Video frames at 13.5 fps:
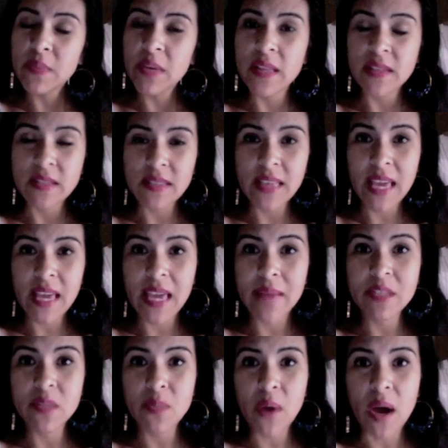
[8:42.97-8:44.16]
be in the same
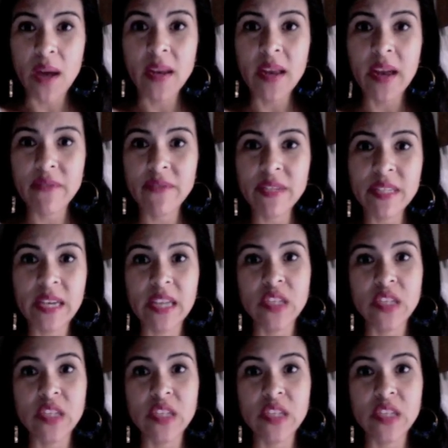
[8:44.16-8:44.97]
spot every day.